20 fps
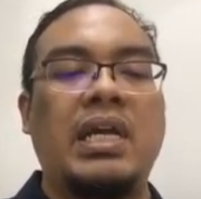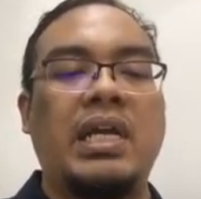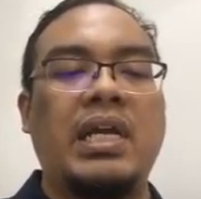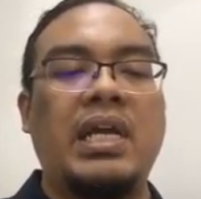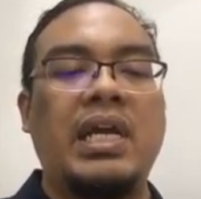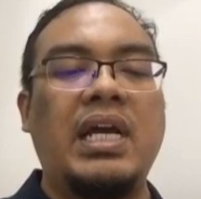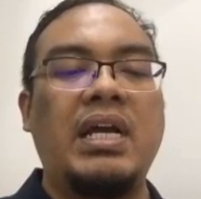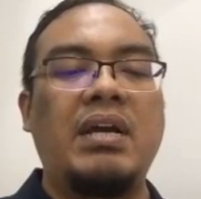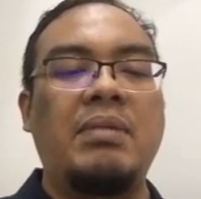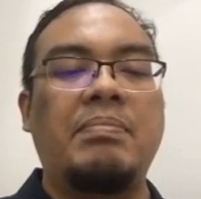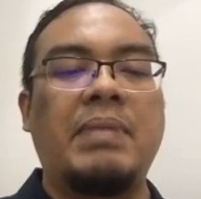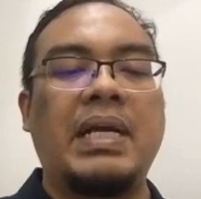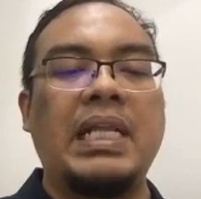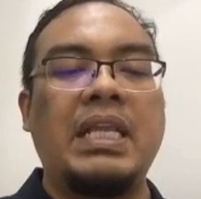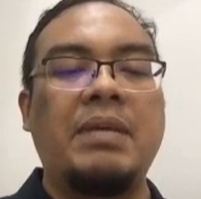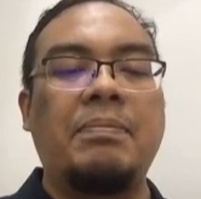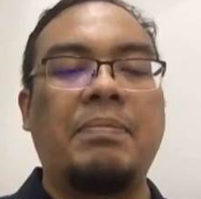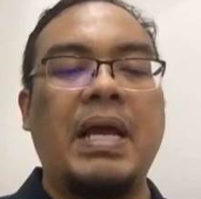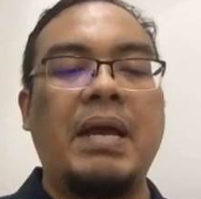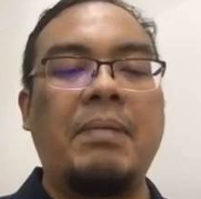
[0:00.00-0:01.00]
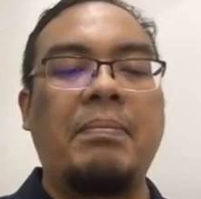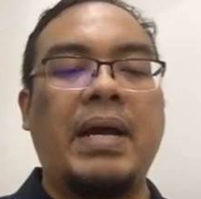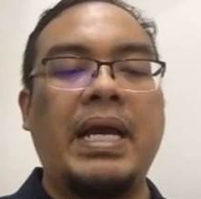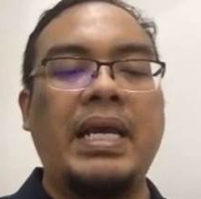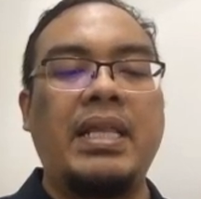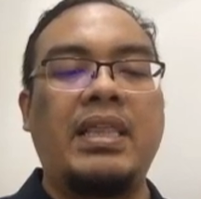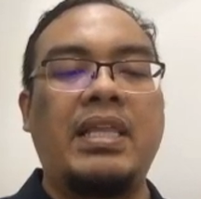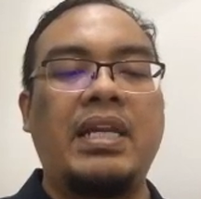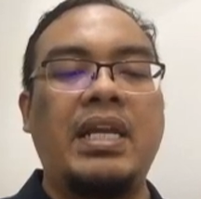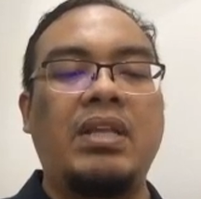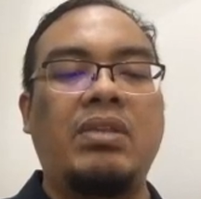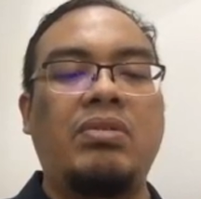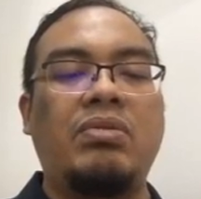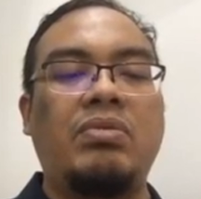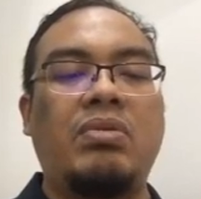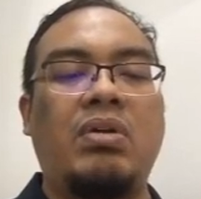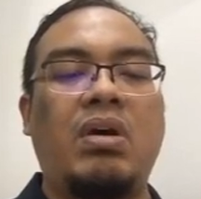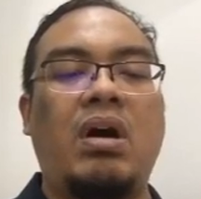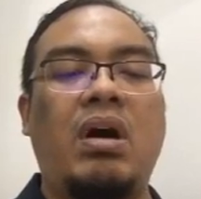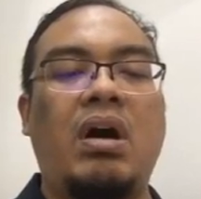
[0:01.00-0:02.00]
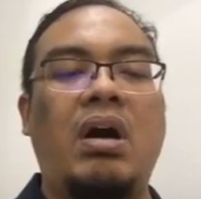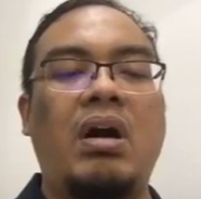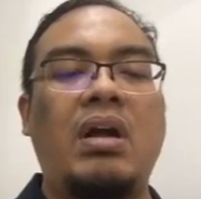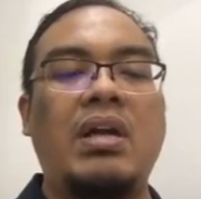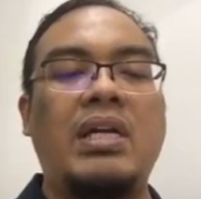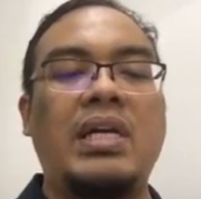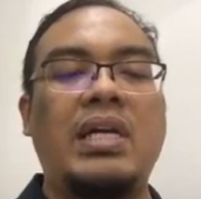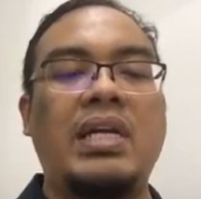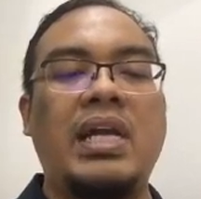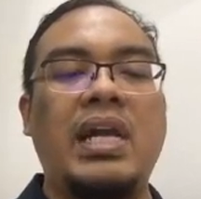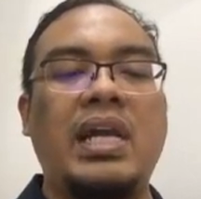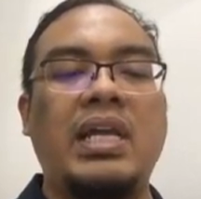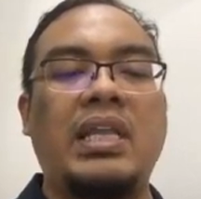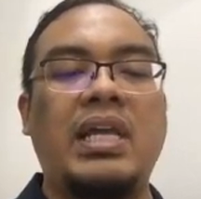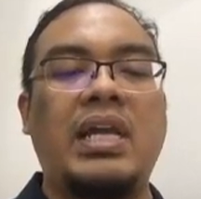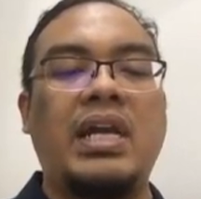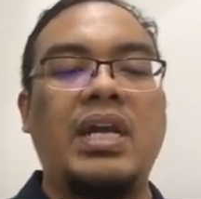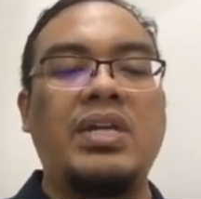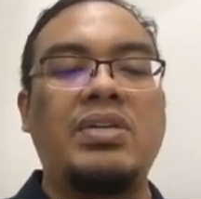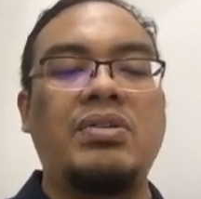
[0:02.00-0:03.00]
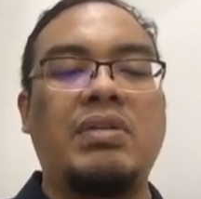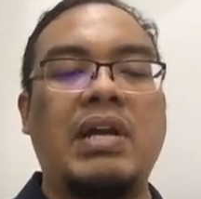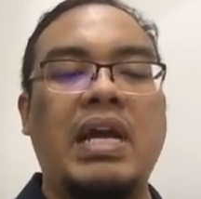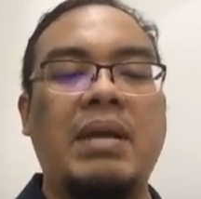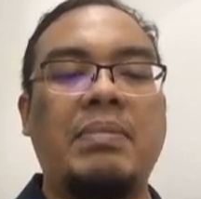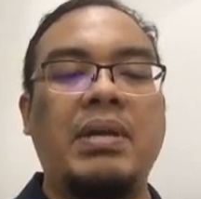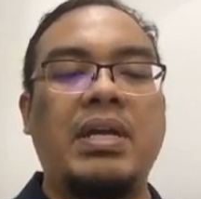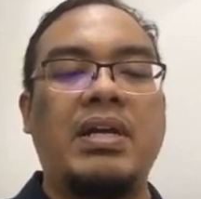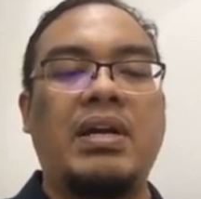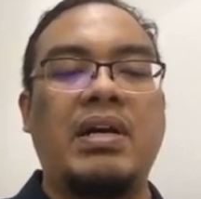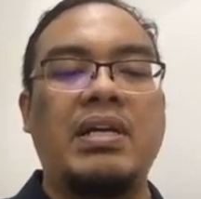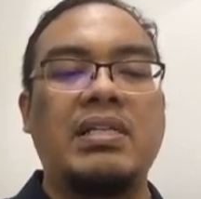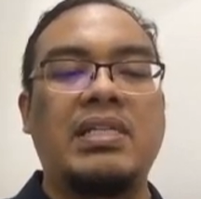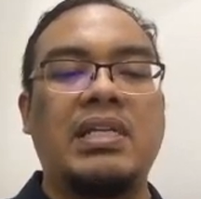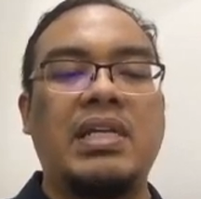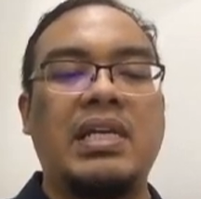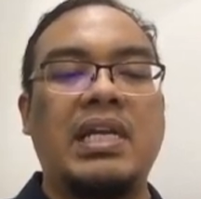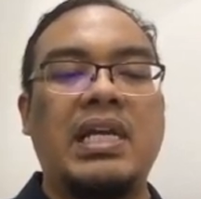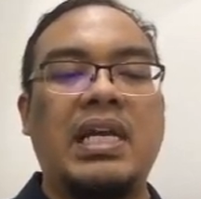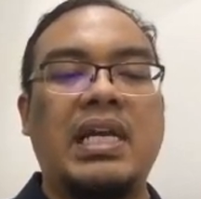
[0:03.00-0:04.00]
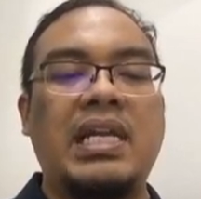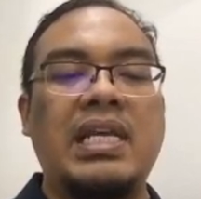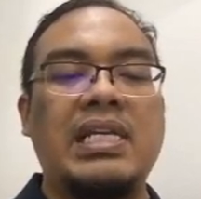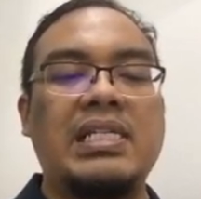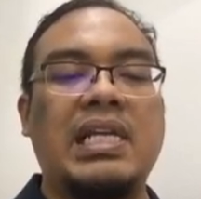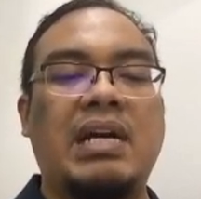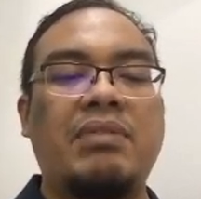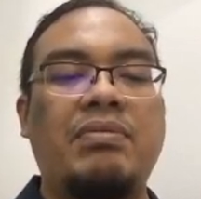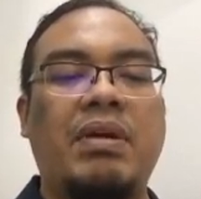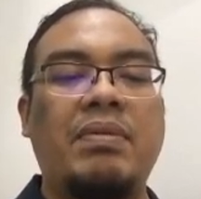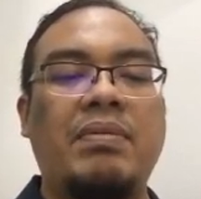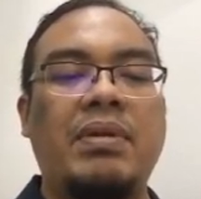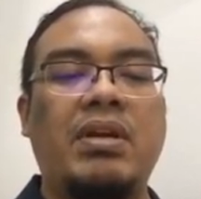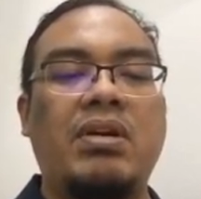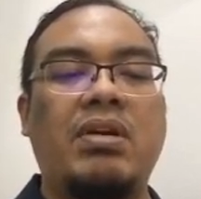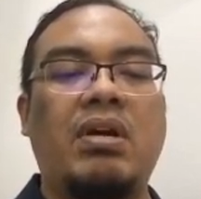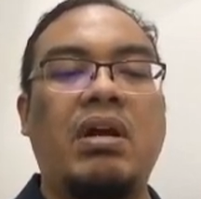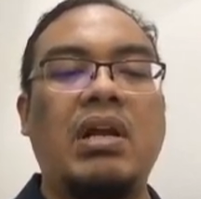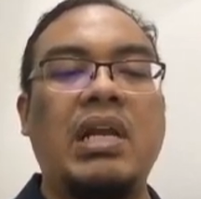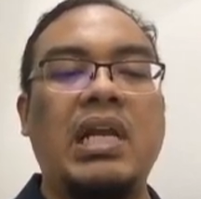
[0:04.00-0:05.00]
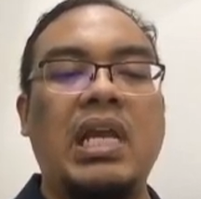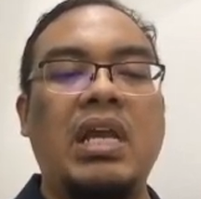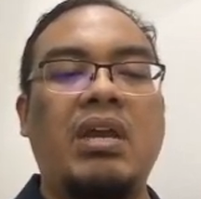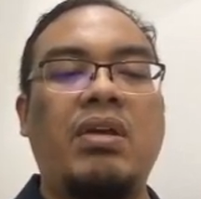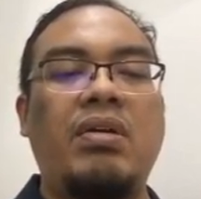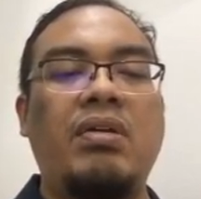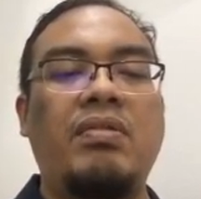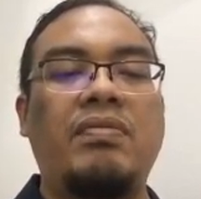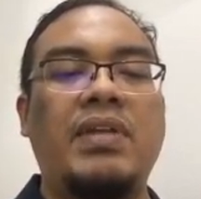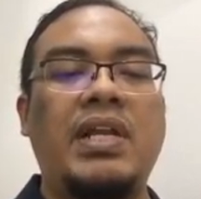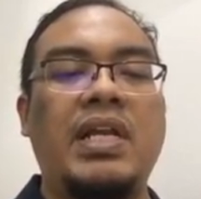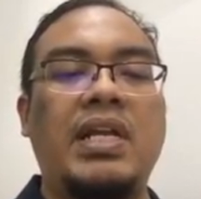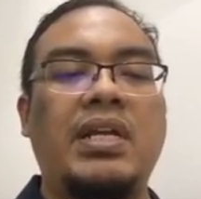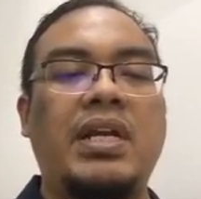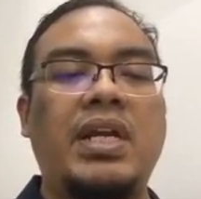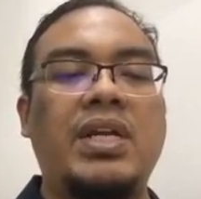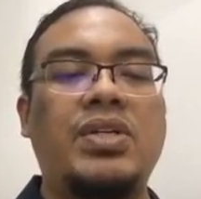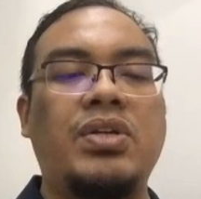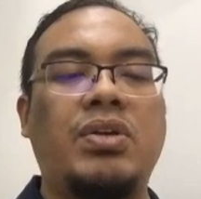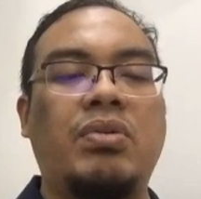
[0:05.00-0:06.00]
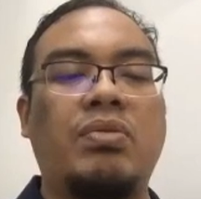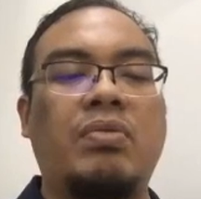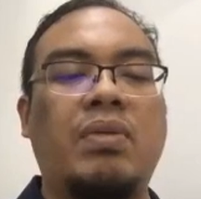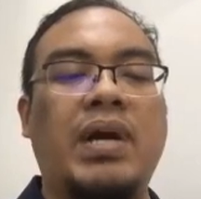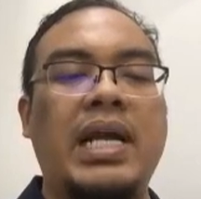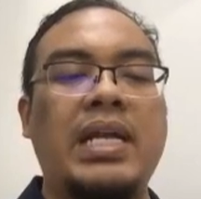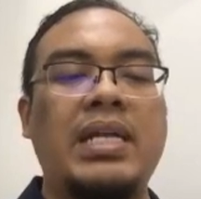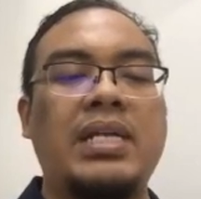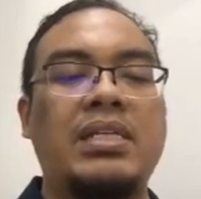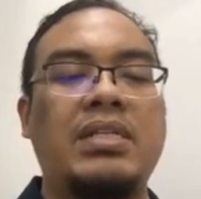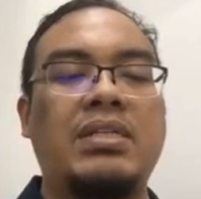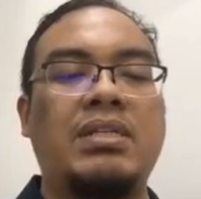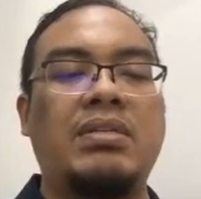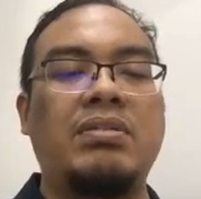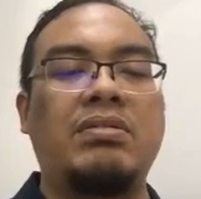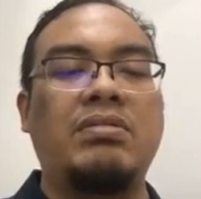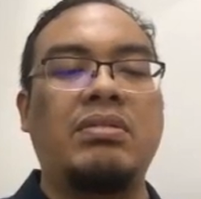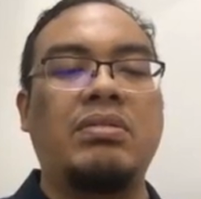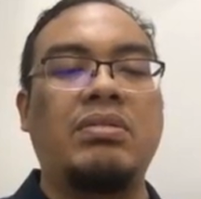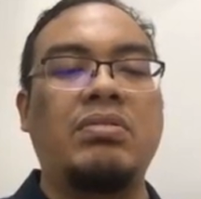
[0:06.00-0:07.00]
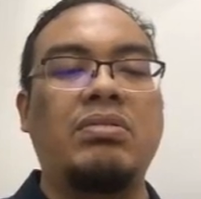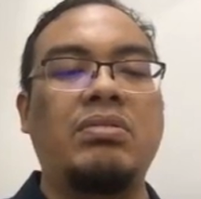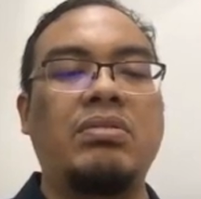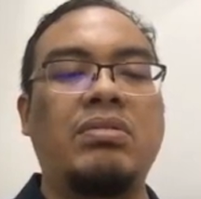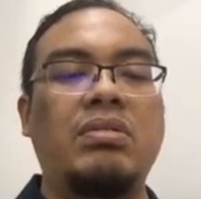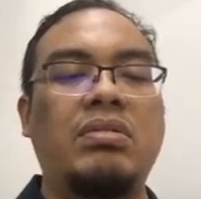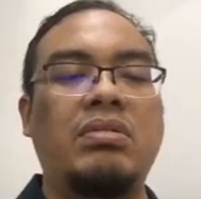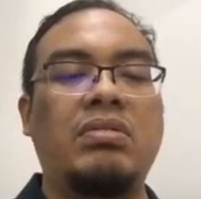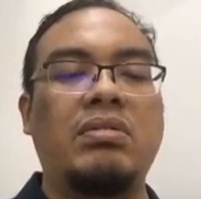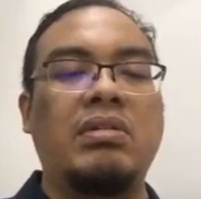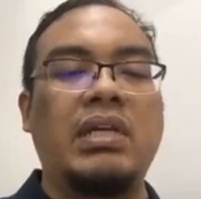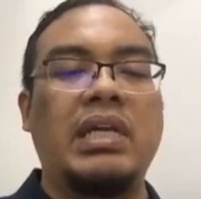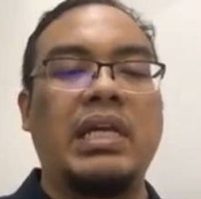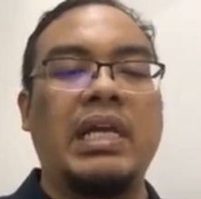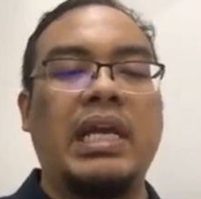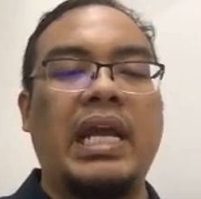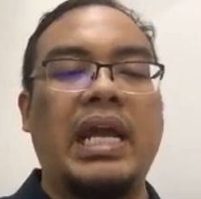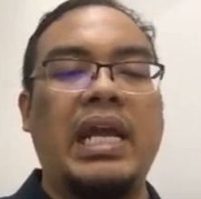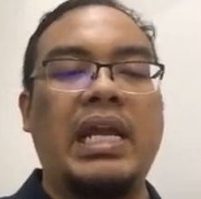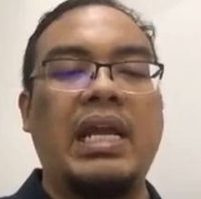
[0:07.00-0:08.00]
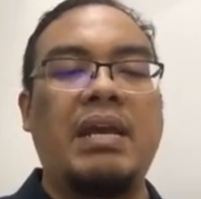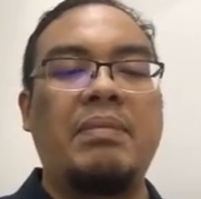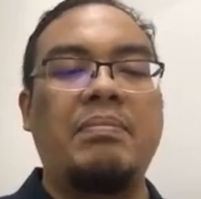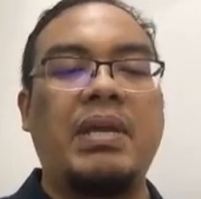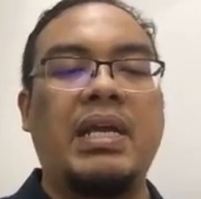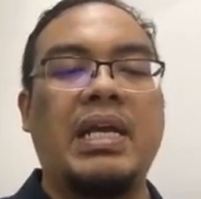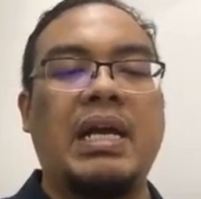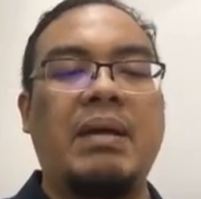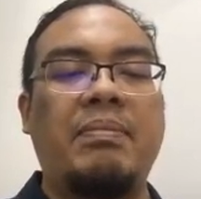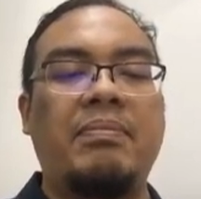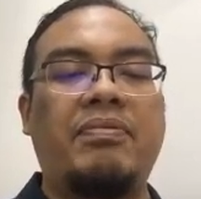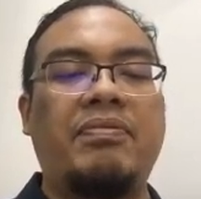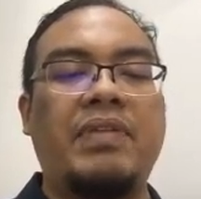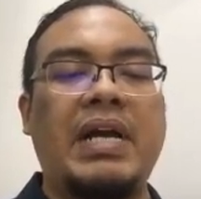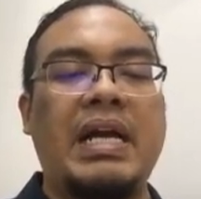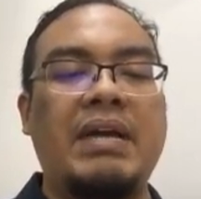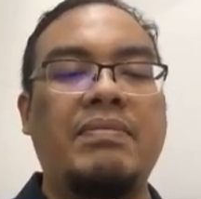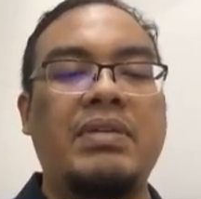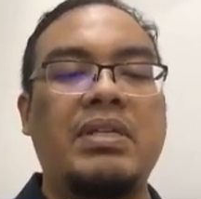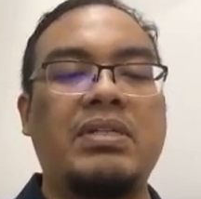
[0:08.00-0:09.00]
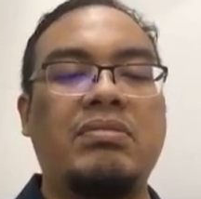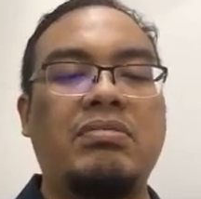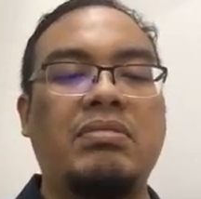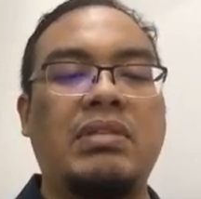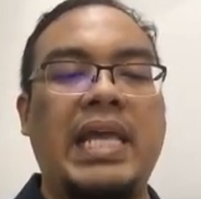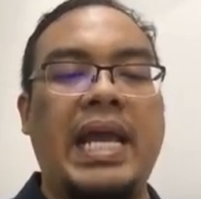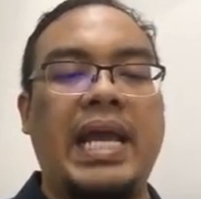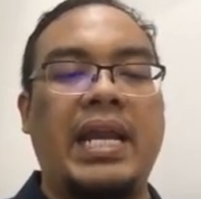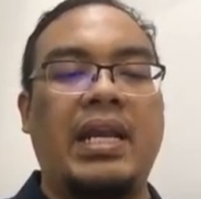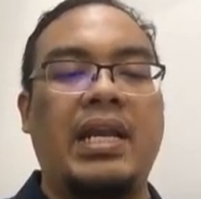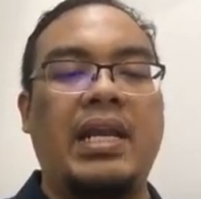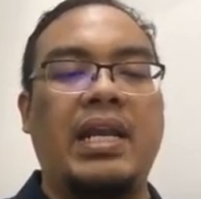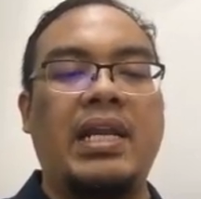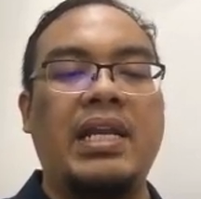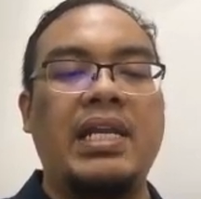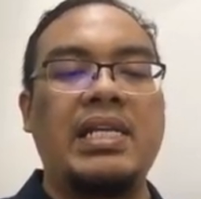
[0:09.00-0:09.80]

Here, multiply by 3 to all the related ratio, right? Because these are what we call equivalent ratio. 1:2, and then become 5:10.